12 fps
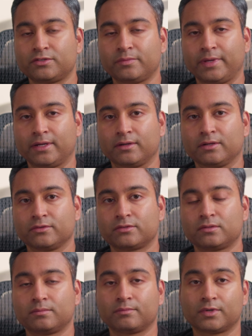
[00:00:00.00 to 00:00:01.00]
is your
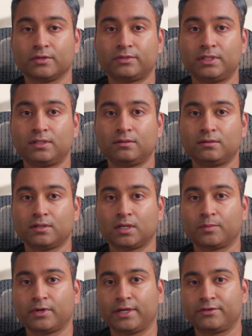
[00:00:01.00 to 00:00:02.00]
macros: protein,
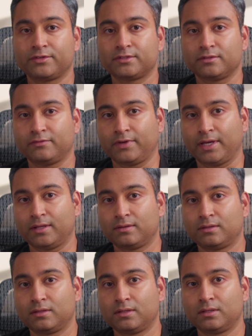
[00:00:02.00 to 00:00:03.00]
carbohydrates, and fat.
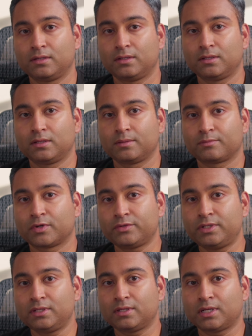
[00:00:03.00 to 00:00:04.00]

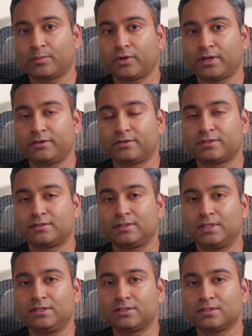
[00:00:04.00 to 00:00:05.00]
Protein and carbohydrates
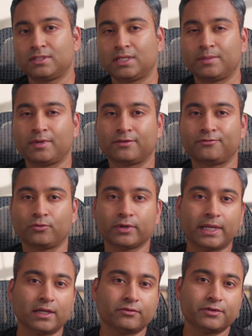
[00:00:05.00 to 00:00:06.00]
each contain about 4
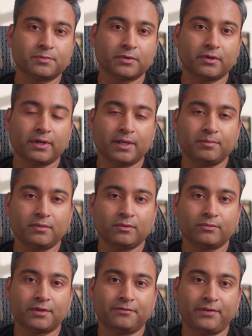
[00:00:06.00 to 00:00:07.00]
calories per gram,
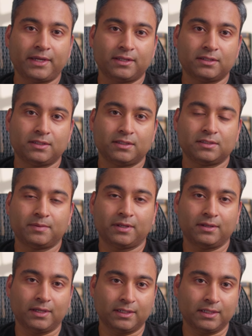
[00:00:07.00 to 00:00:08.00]
while fat contains
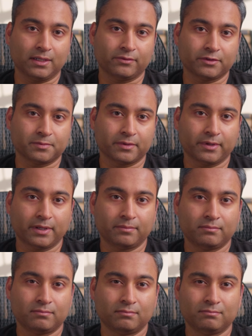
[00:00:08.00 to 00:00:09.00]
about 9 calories per
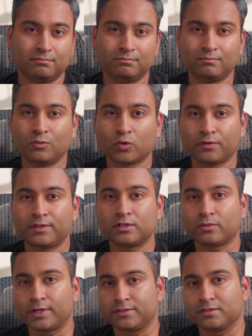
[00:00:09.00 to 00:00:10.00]
gram. More than
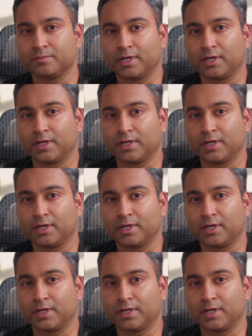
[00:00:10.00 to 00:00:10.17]
twice as